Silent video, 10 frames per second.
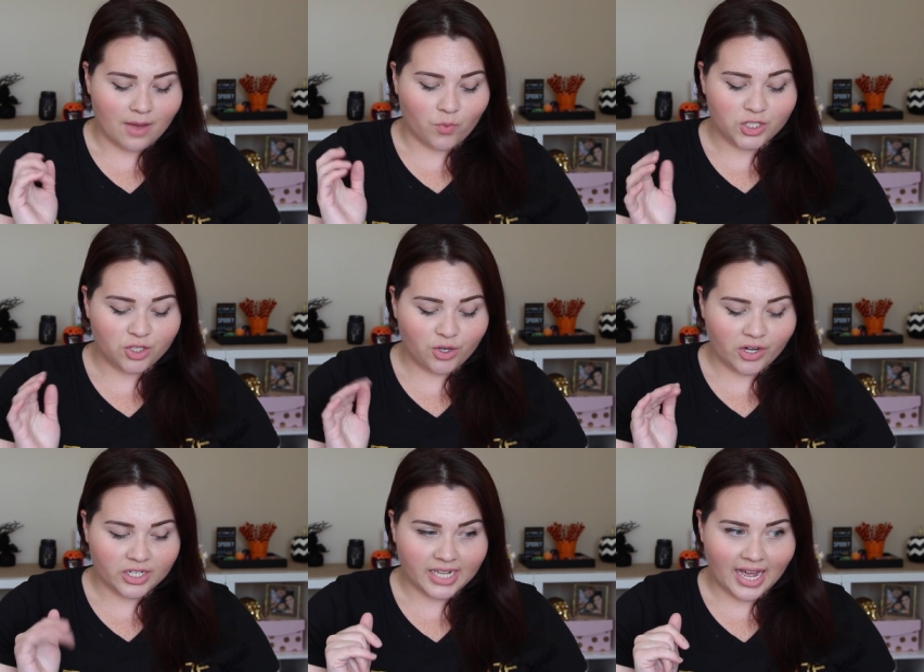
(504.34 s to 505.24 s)
Once you know
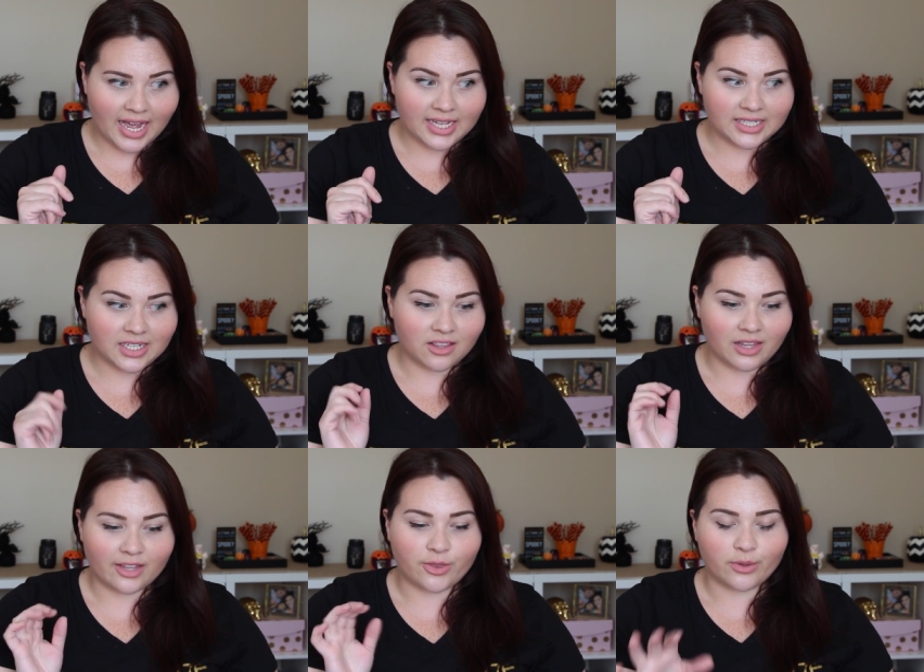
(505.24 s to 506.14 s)
your size,
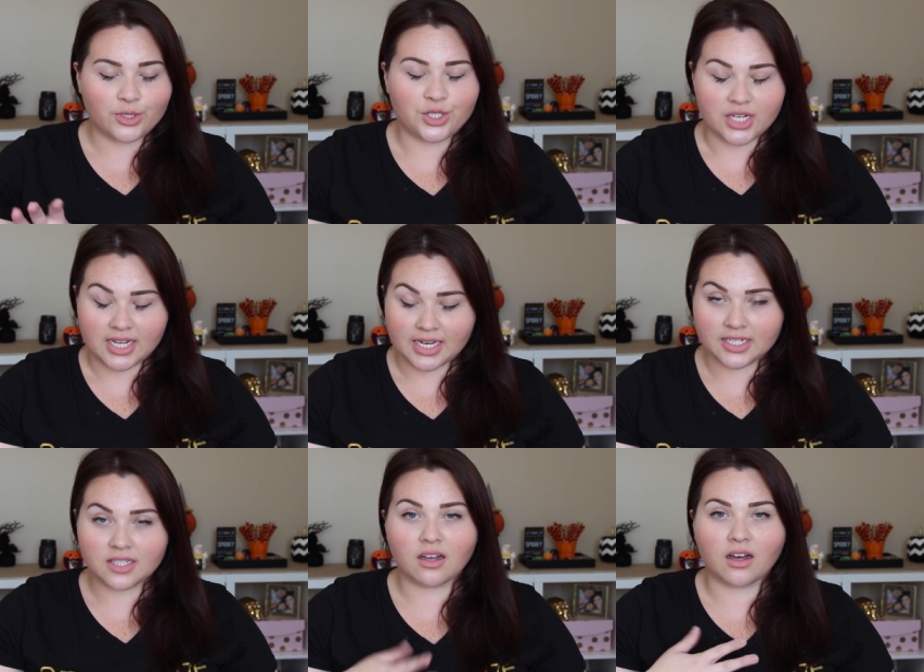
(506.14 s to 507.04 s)
like those
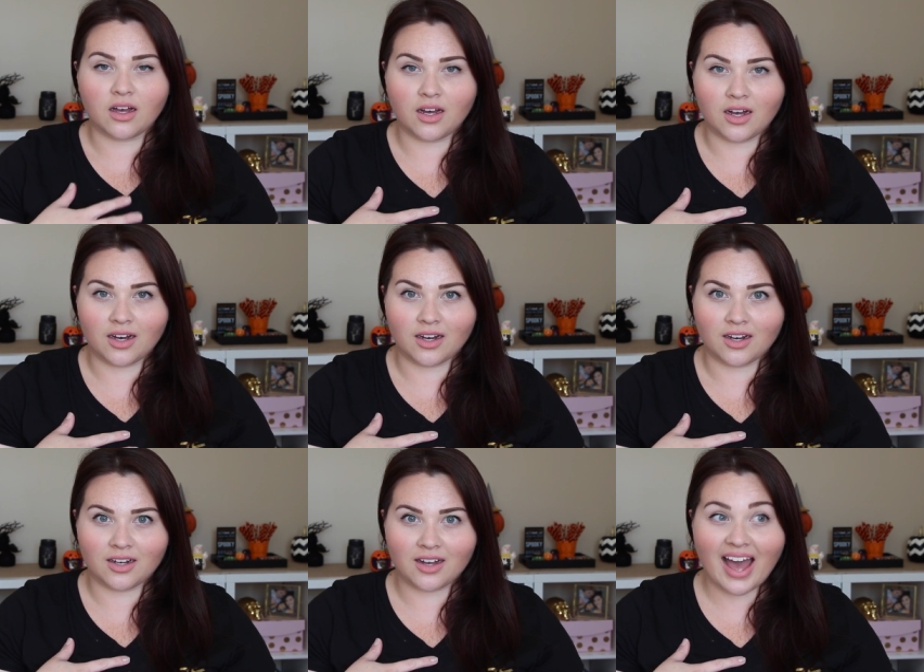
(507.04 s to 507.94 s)
jeans,
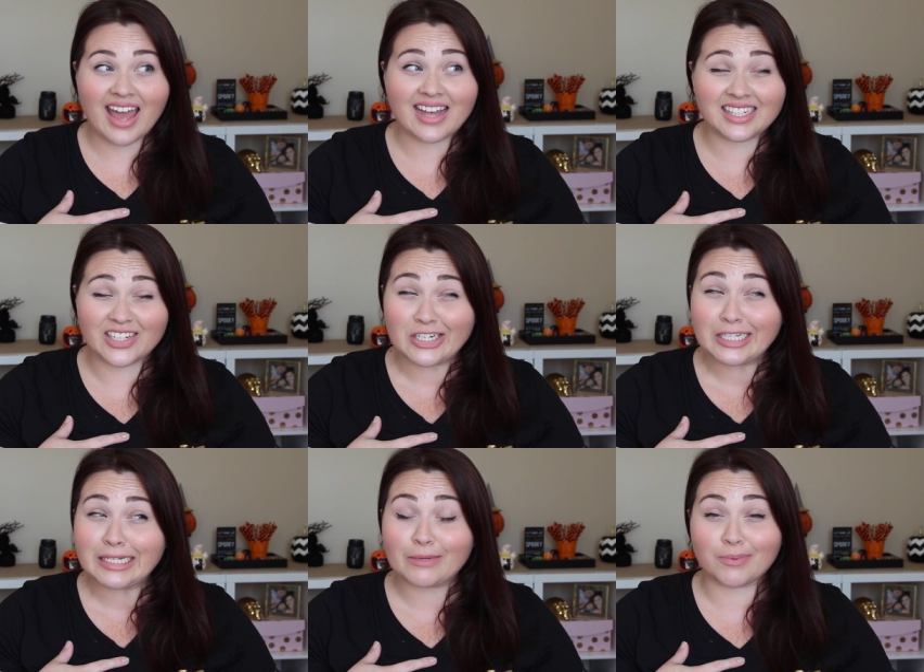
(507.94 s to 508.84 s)

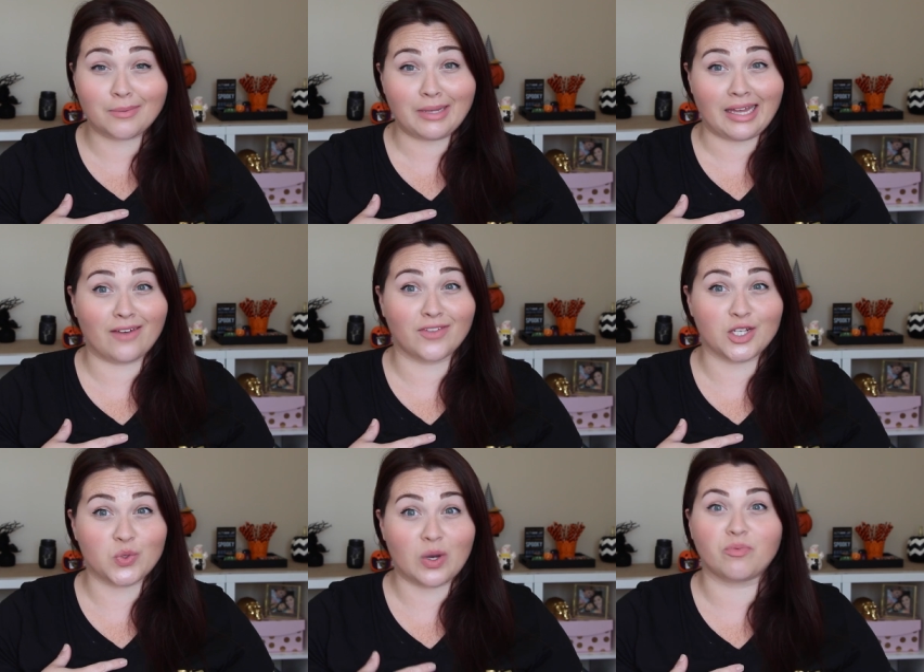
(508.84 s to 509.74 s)
I probably have
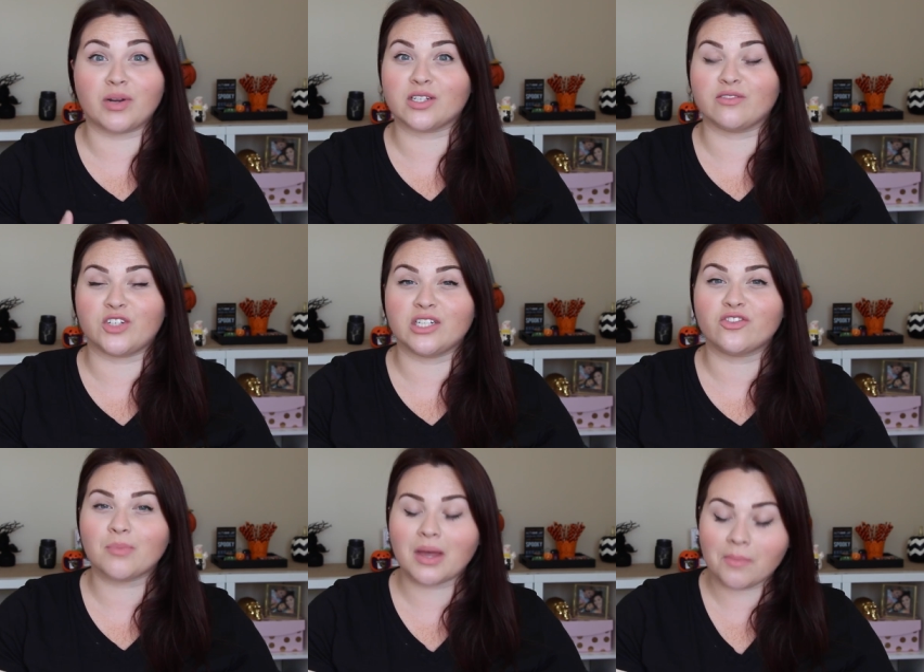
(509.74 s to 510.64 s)
like 12 pairs of
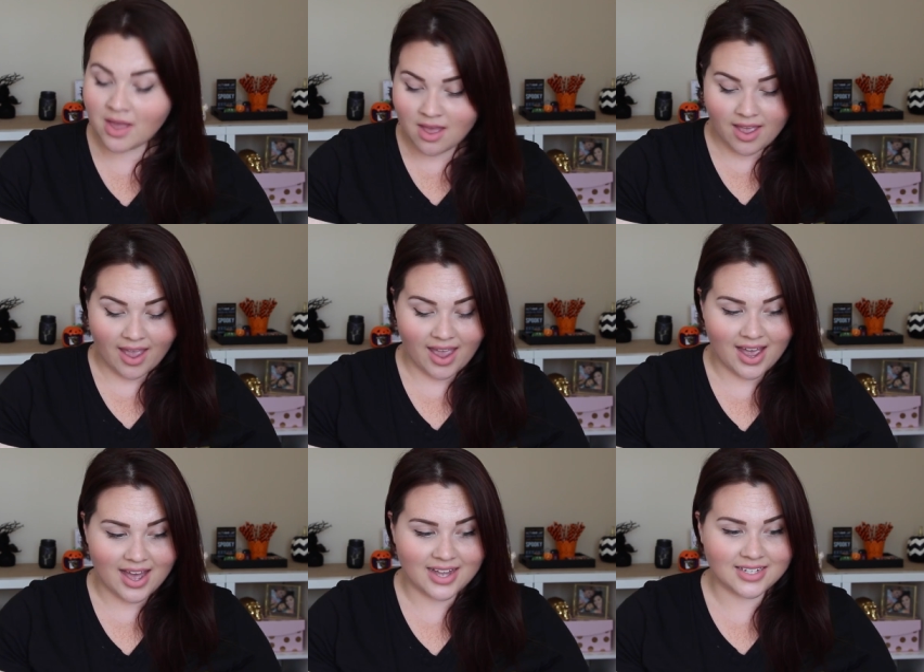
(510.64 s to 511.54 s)
jeans from them,
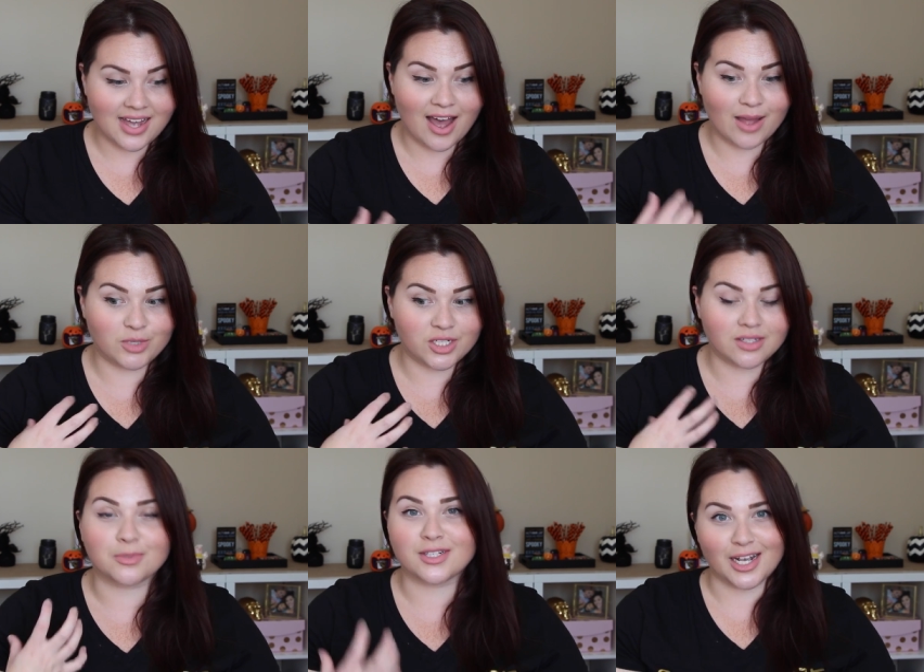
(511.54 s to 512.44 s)
and I'm
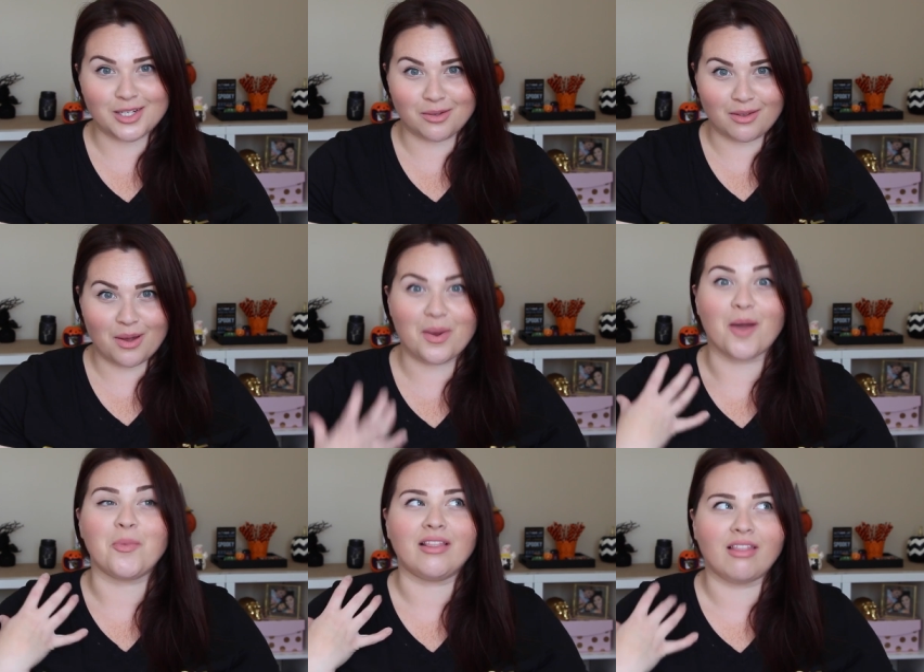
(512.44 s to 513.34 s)
just obsessed with them.
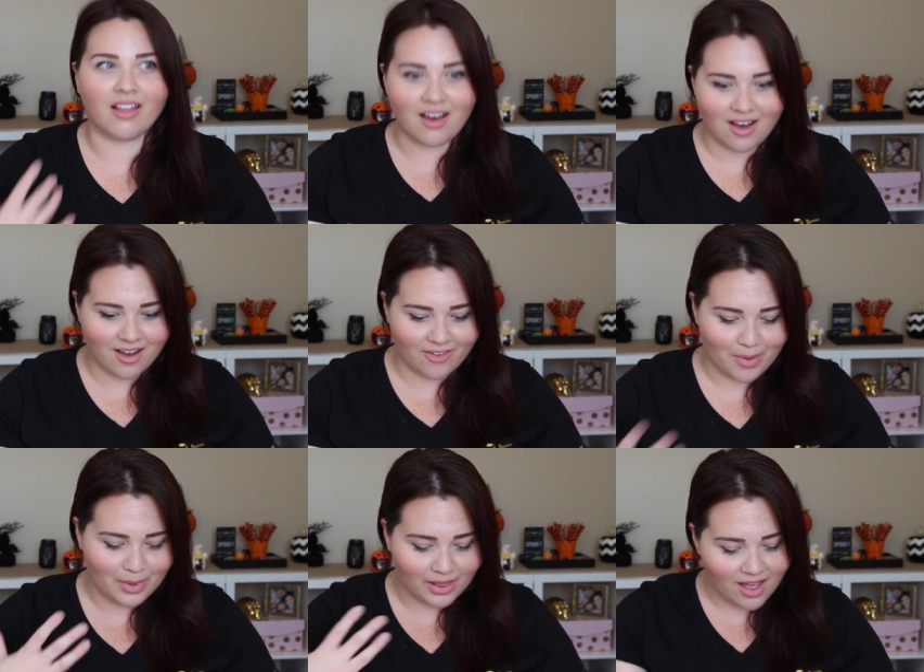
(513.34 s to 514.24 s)
I'm in
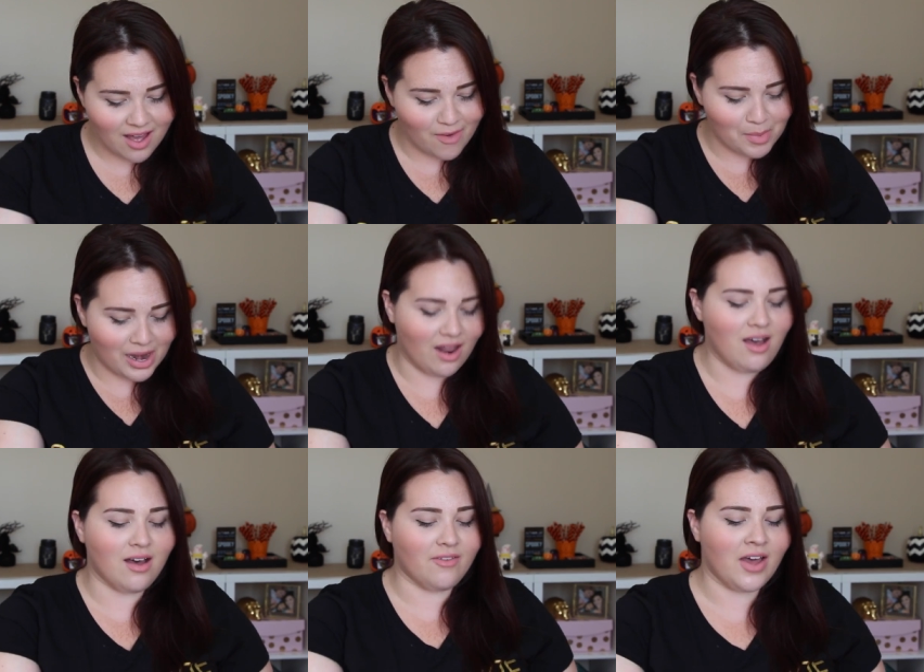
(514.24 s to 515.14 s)

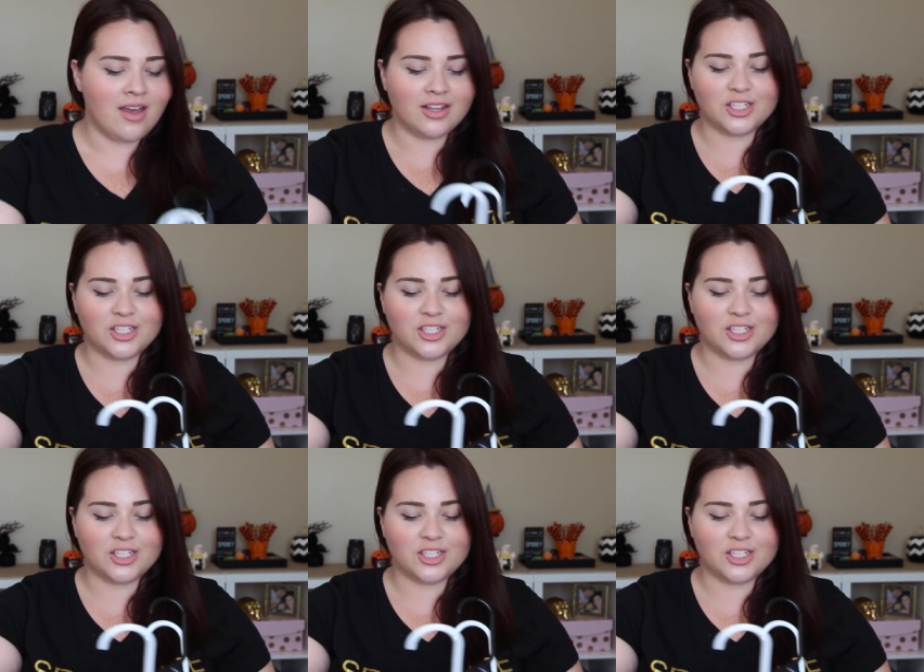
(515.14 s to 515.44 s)
love.